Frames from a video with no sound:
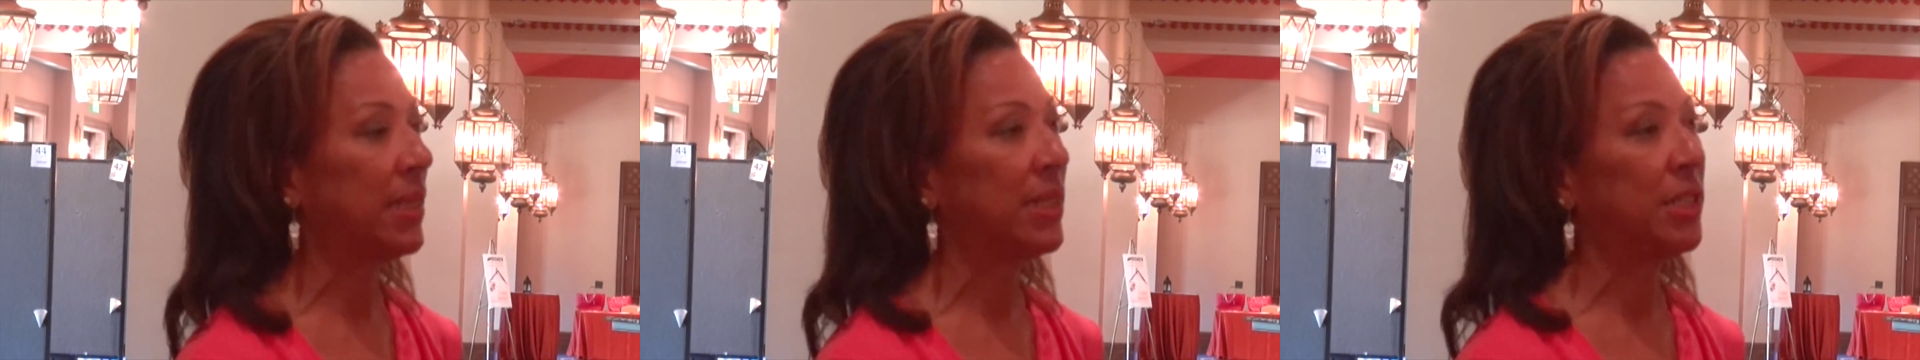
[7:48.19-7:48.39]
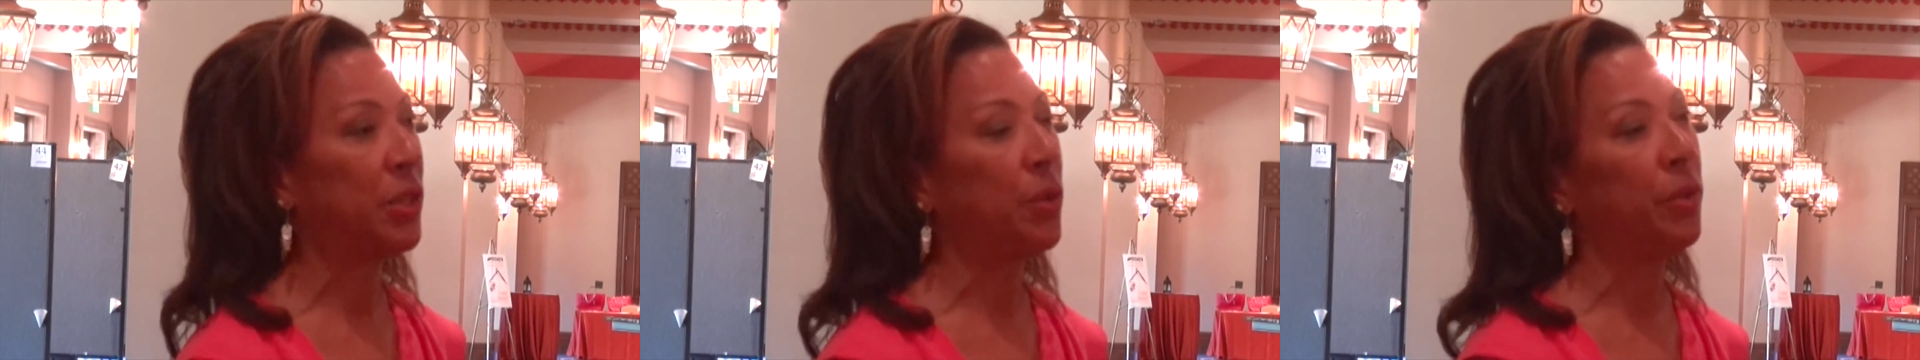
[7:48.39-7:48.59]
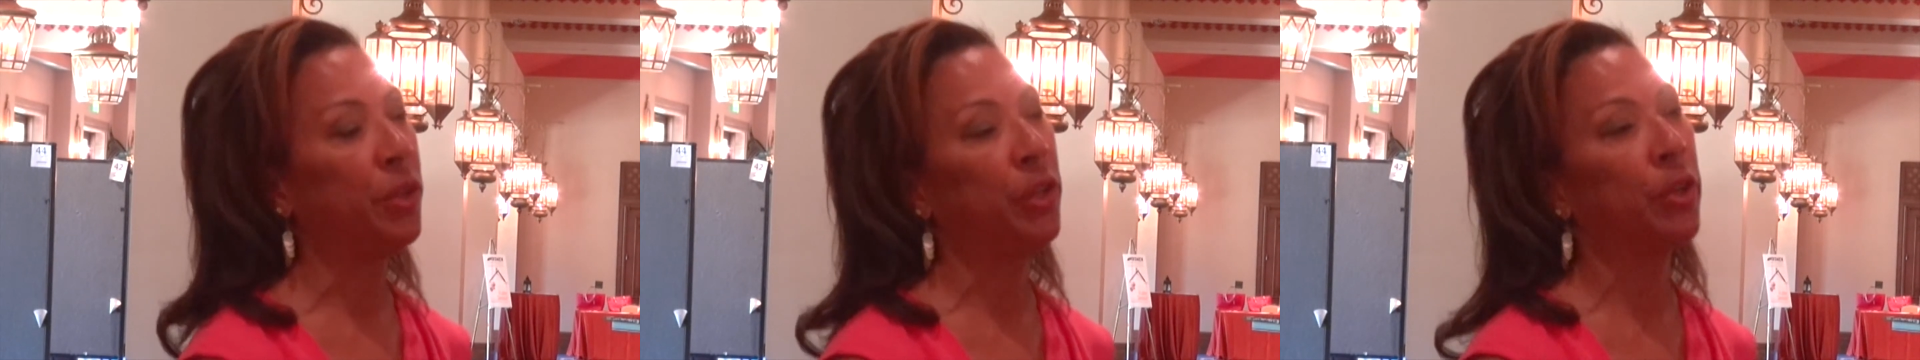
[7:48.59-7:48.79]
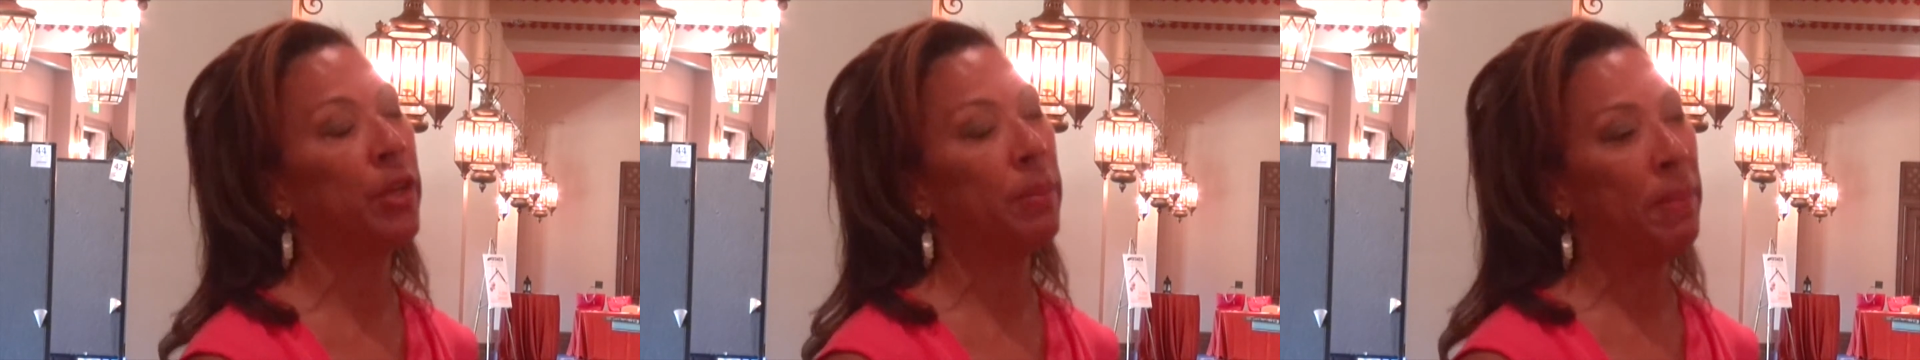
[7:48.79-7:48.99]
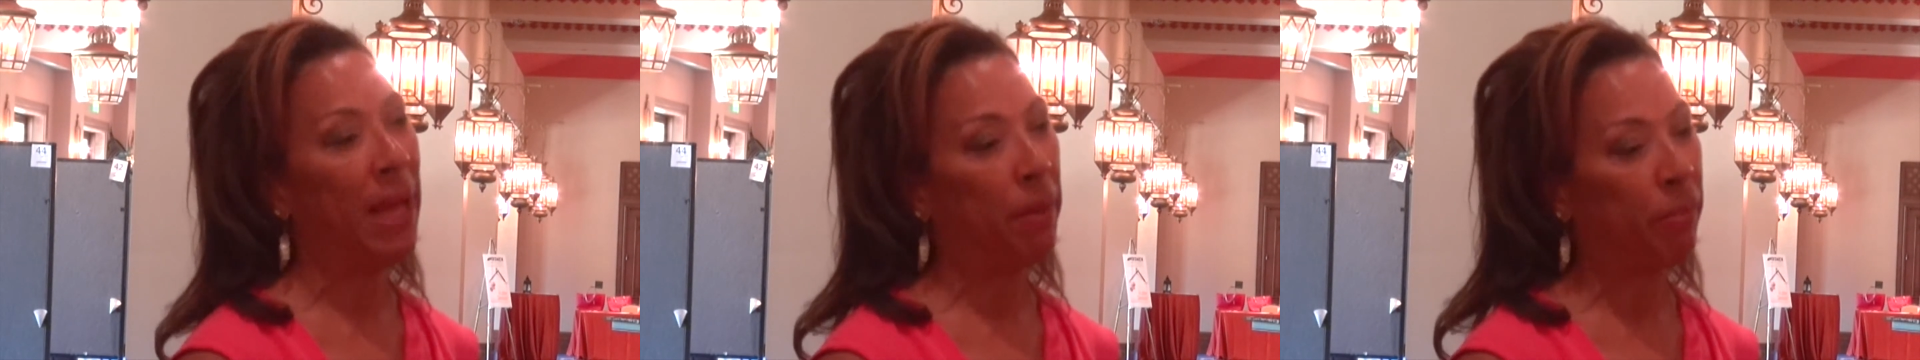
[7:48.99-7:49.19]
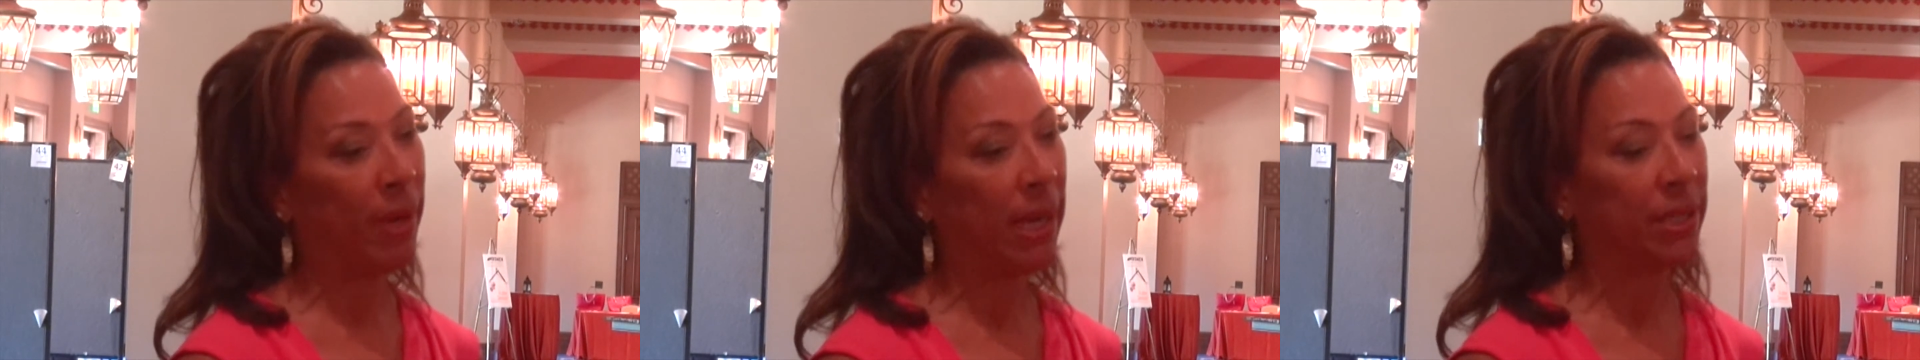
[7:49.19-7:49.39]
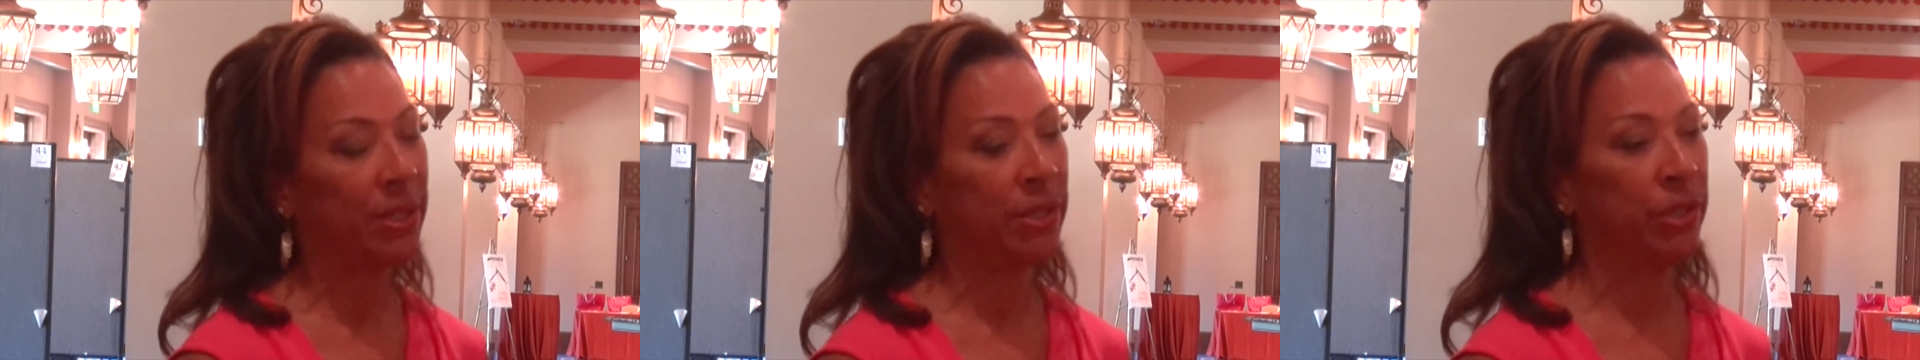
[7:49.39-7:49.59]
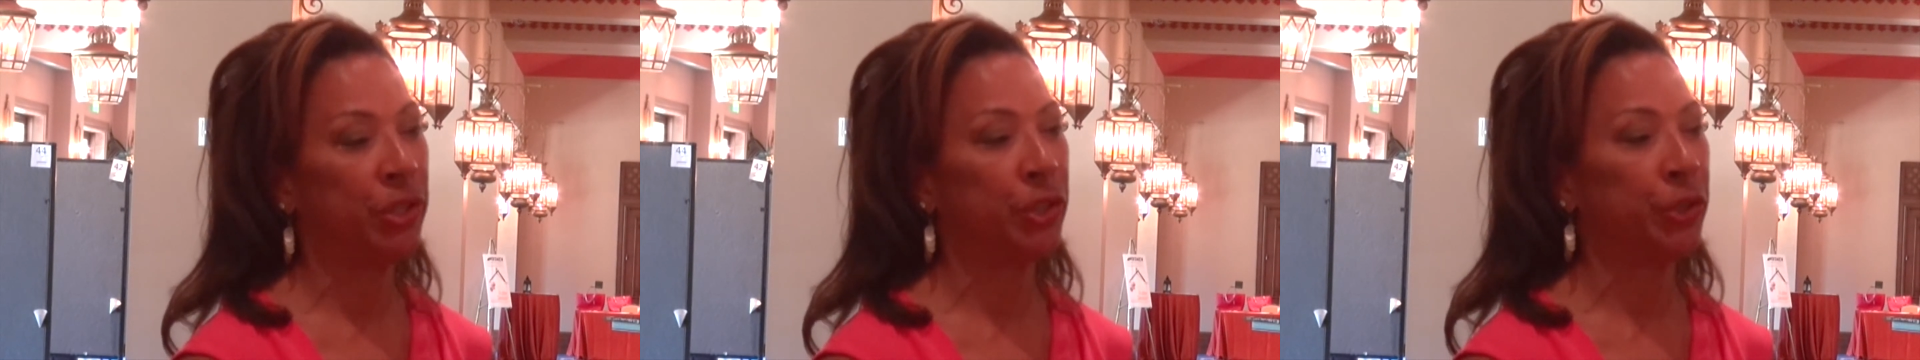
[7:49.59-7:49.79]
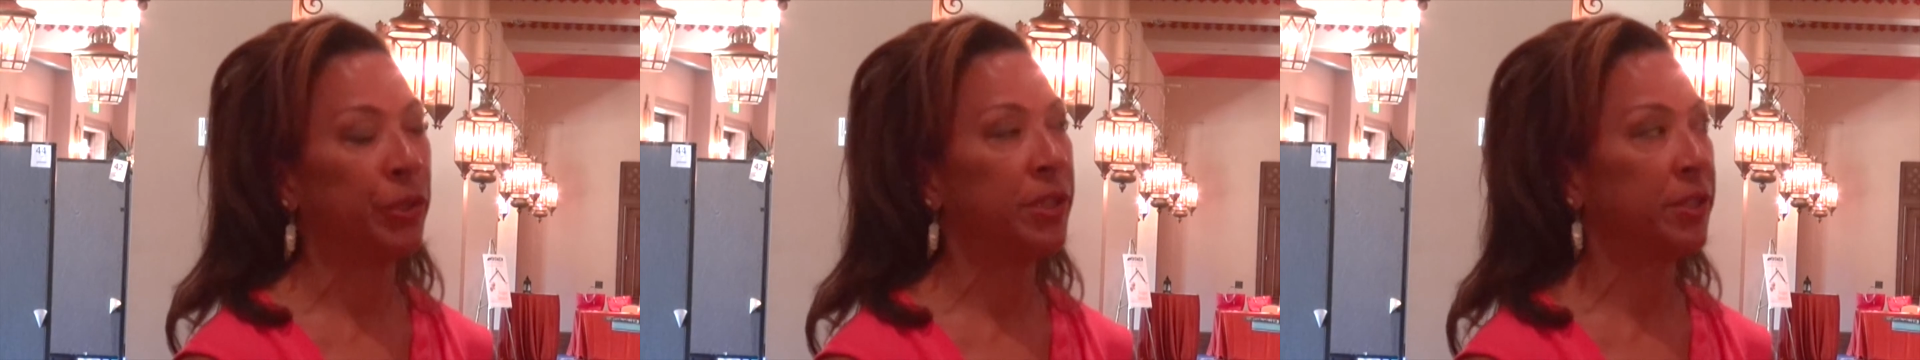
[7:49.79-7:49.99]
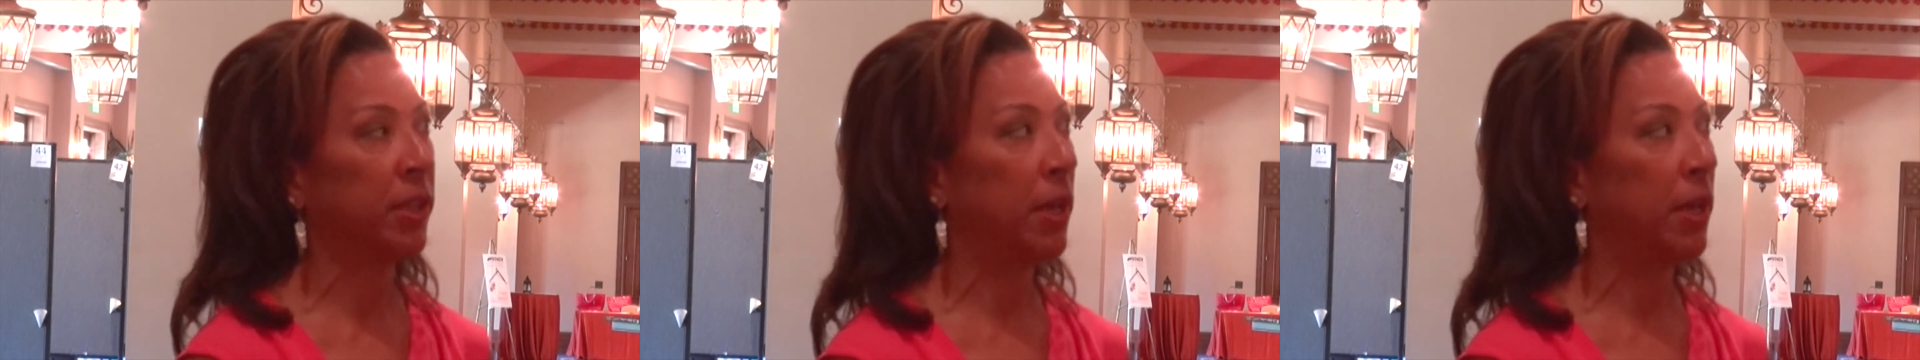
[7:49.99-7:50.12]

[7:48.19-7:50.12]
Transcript: And so your malpractice insurance